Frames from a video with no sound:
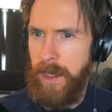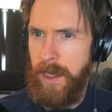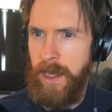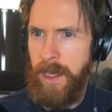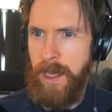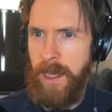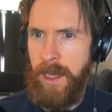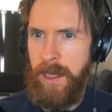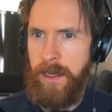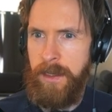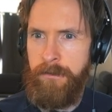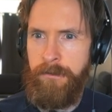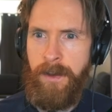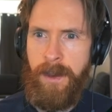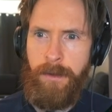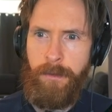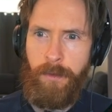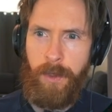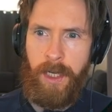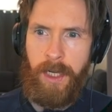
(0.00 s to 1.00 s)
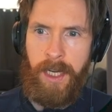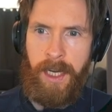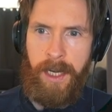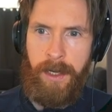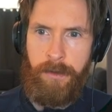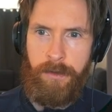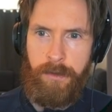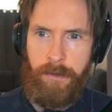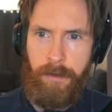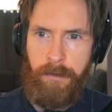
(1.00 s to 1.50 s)
And it found one
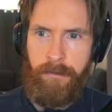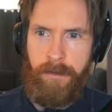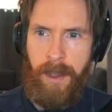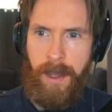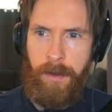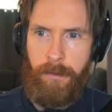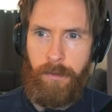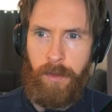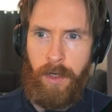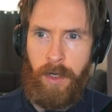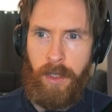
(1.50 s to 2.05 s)
here. So it found